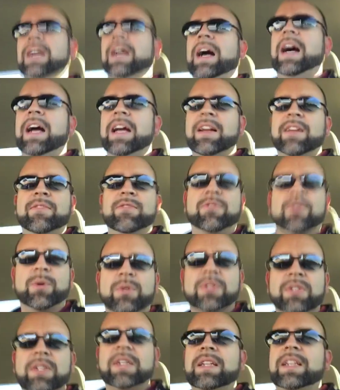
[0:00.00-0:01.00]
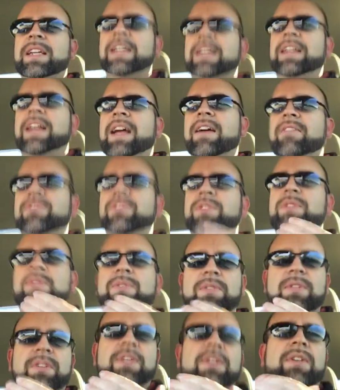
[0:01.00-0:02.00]
I unfortunately have
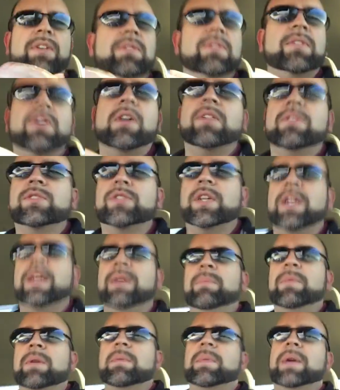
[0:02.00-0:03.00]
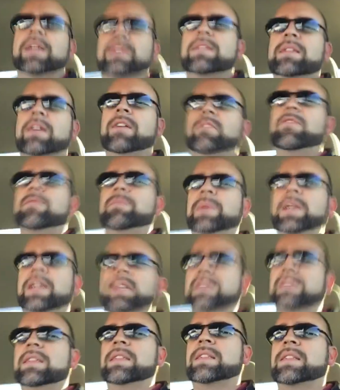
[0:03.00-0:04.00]
to, call shame on myself
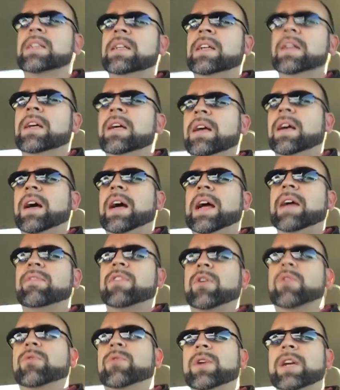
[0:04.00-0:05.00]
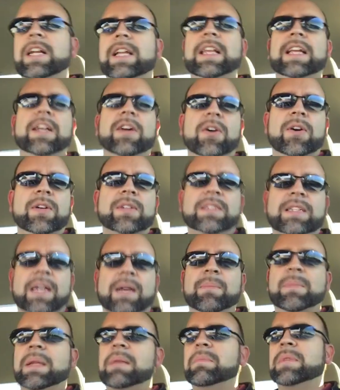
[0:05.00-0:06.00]
because I have a really hard
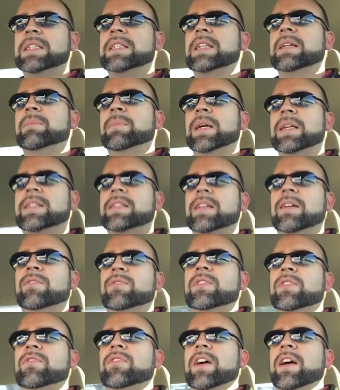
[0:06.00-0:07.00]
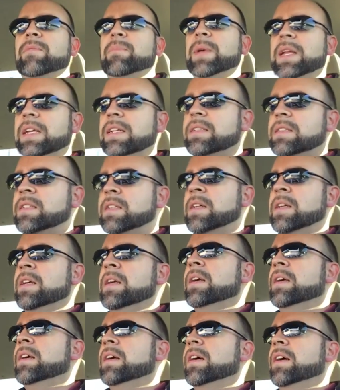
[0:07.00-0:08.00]
time limiting myself to 5 minutes.
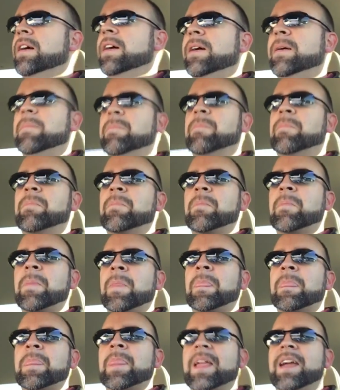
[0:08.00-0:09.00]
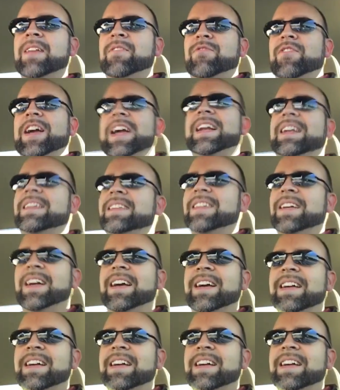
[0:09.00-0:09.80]
In fact,